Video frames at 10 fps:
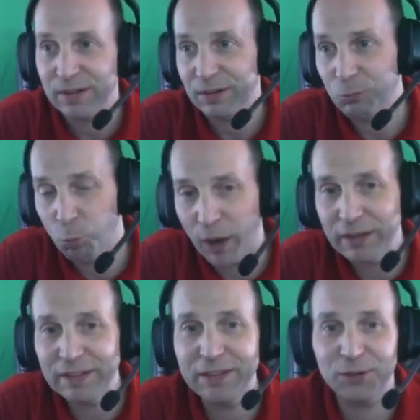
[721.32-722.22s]

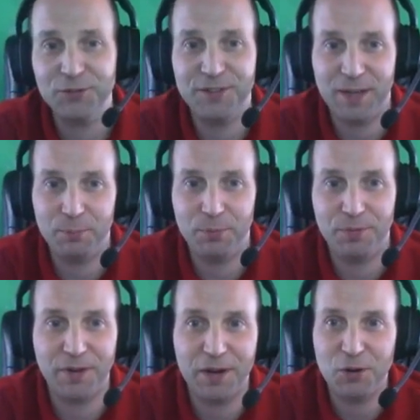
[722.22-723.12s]
One little tip
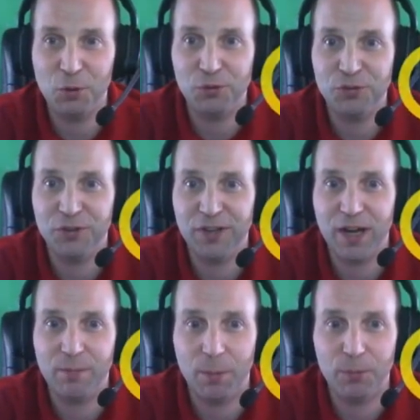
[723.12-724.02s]
that I know is going to
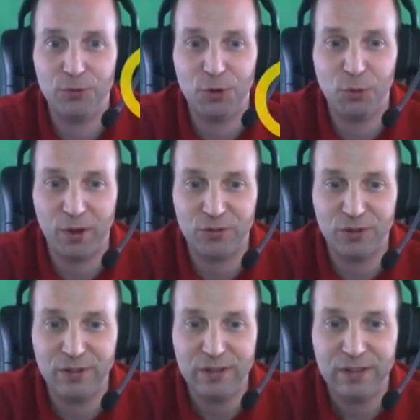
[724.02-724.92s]
come up as a
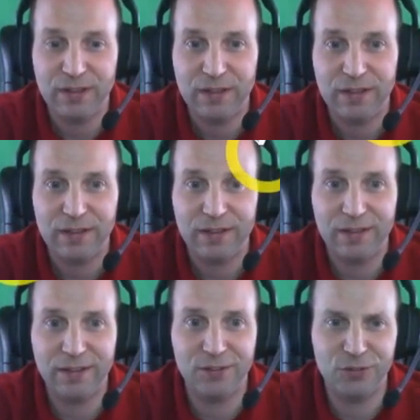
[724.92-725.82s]
question
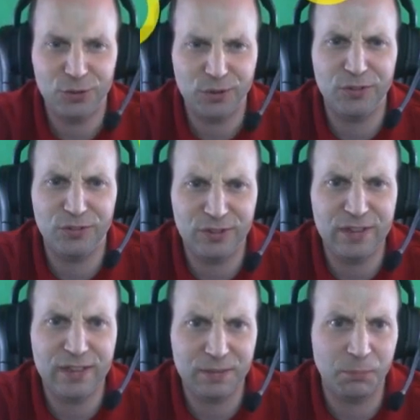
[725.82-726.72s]
is you can
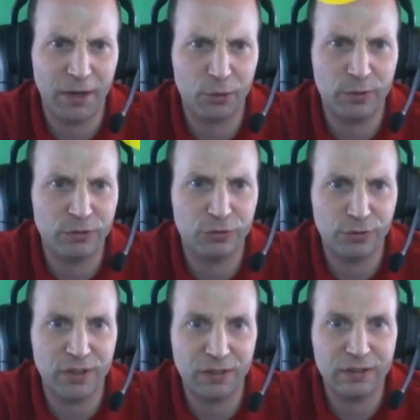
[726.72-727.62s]
see my green
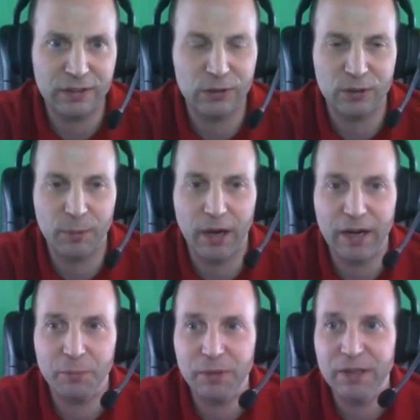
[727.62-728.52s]
screen clearly
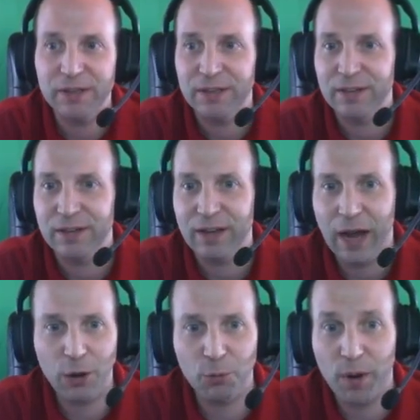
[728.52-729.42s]
behind me.
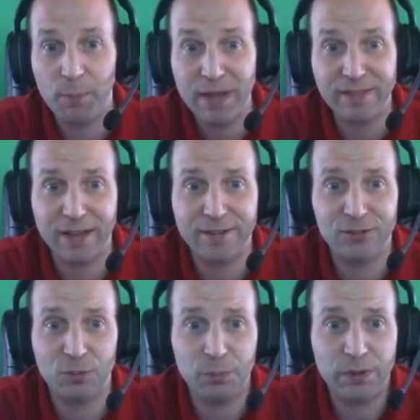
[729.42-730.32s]
How do I make that
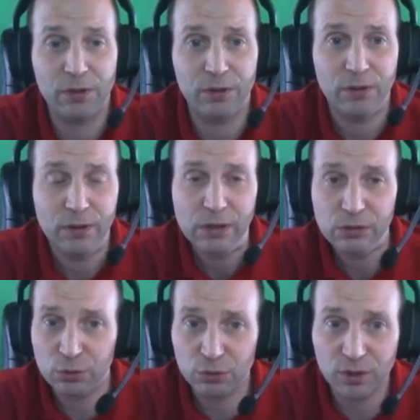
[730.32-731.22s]
disappear?
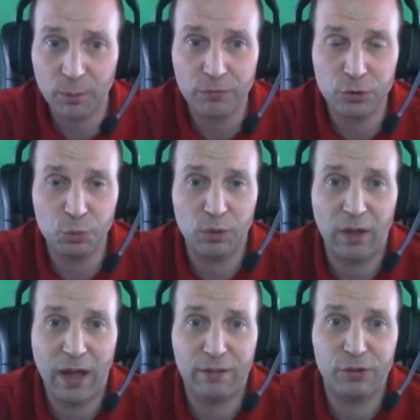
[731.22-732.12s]
So some of you will
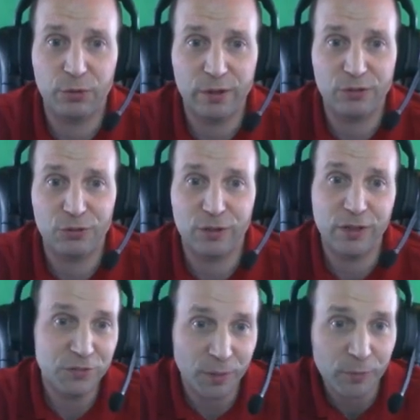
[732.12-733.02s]
have a green
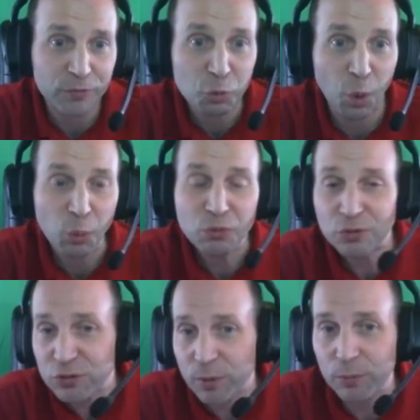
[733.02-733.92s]
screen, some of you won't,
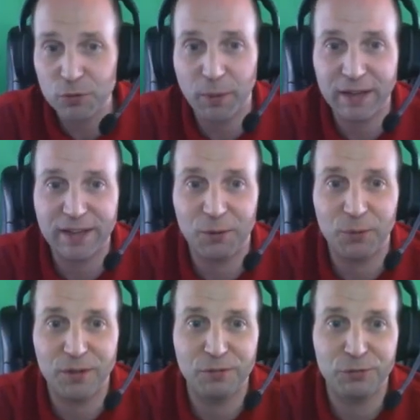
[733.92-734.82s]
or some of you might get
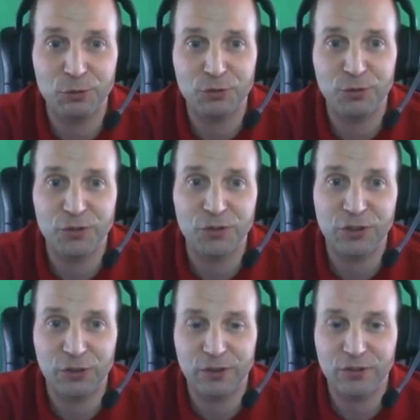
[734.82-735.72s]
one in the future and you're
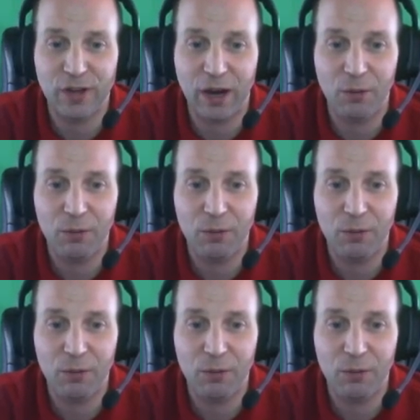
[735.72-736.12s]
curious how.